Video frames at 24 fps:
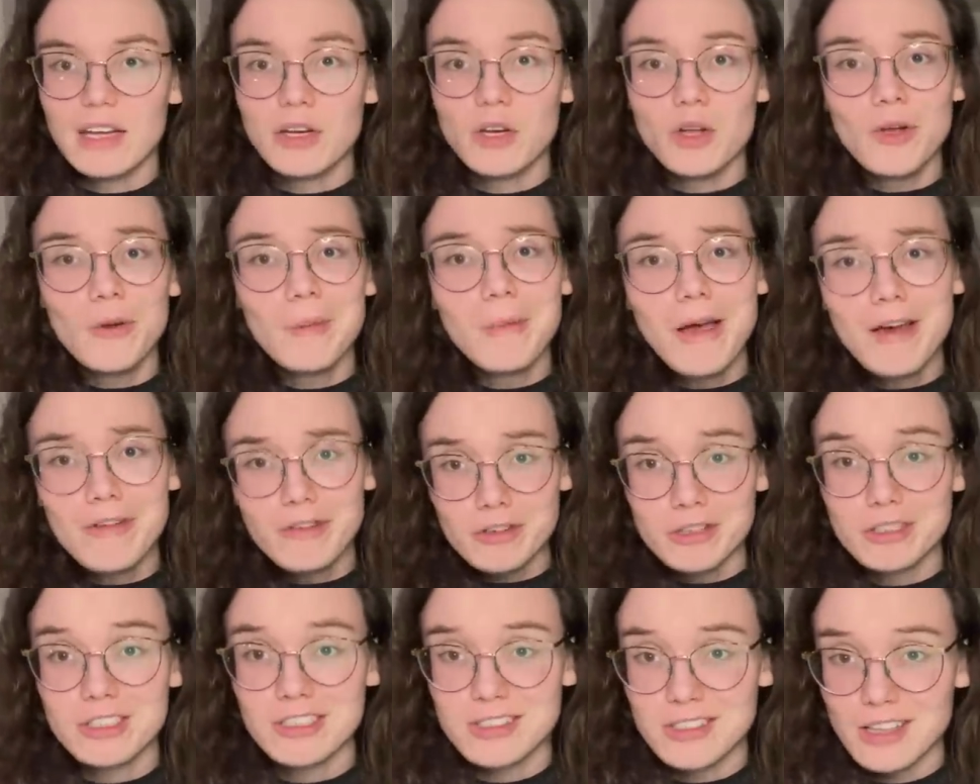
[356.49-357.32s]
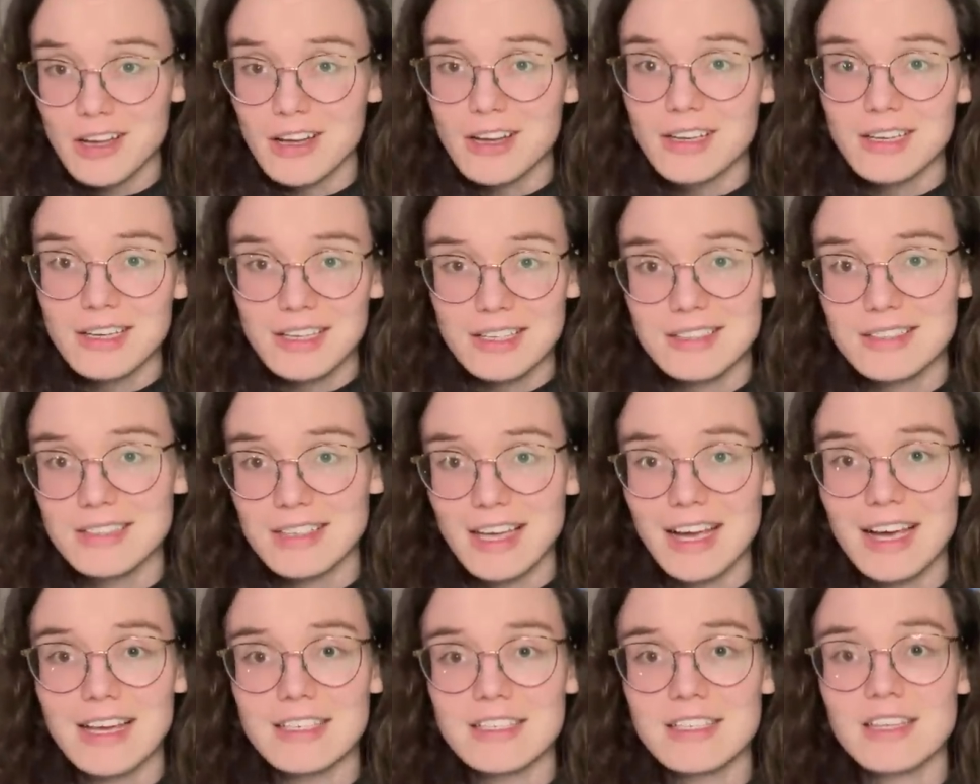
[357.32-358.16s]
And whomever designed this
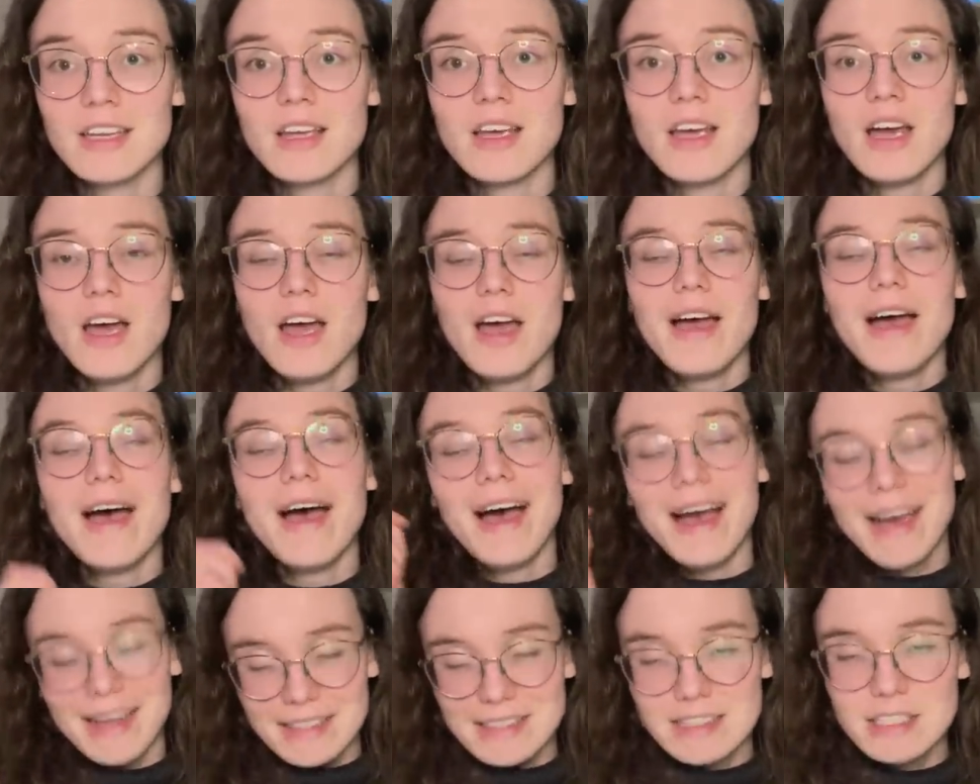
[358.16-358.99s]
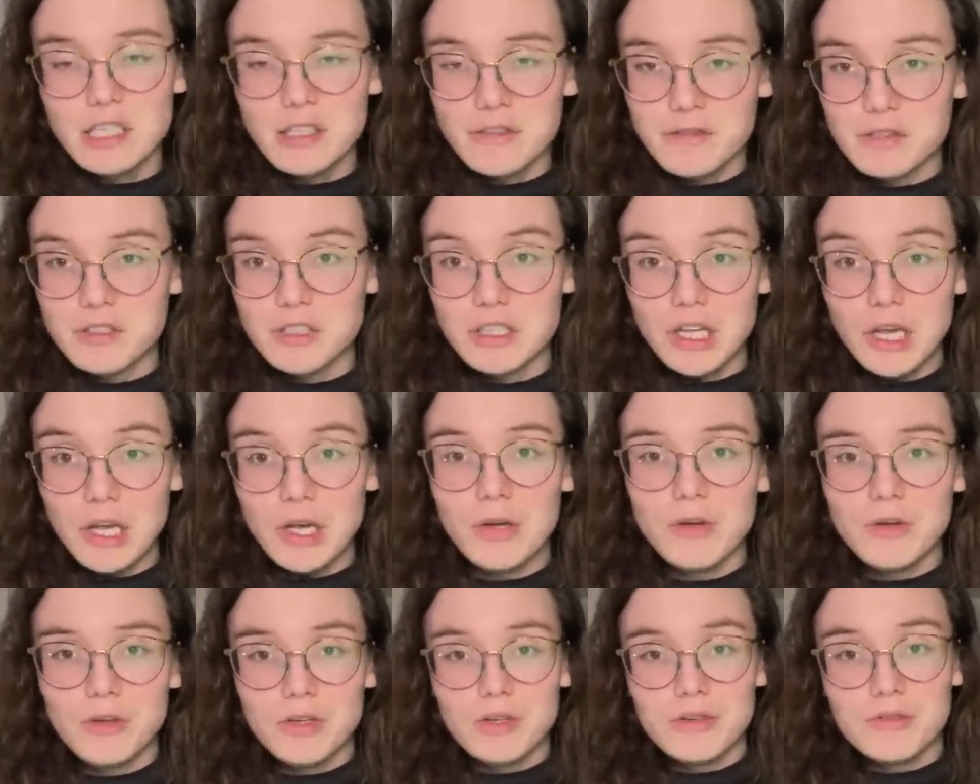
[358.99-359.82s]
set, hats off to you.
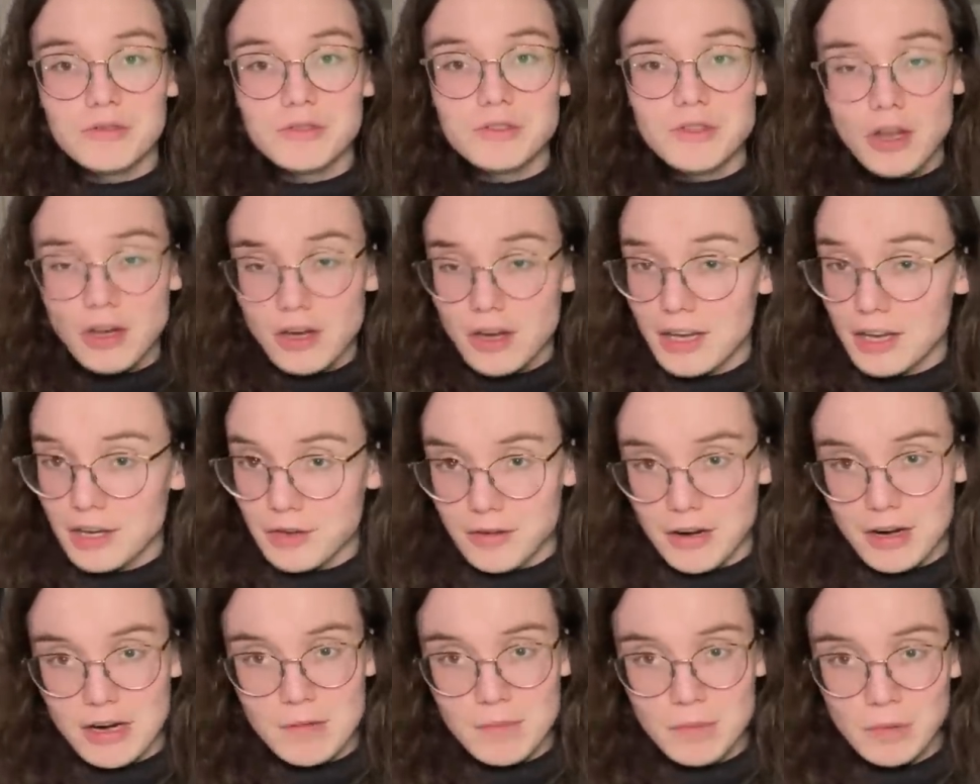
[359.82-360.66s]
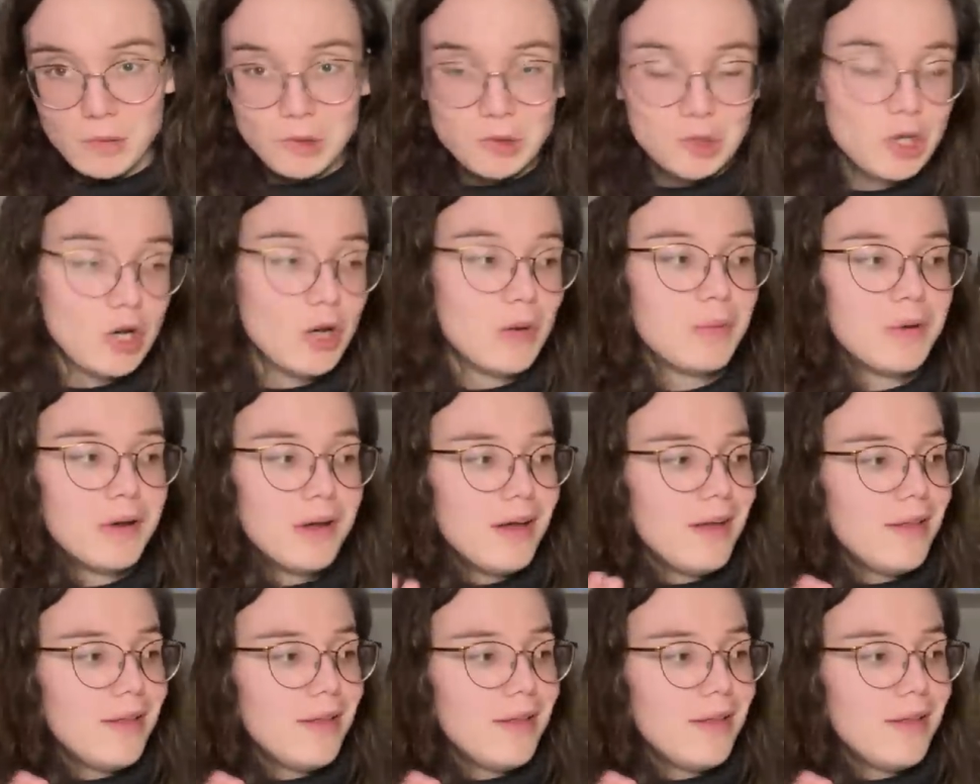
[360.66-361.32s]
You've done an incredible job.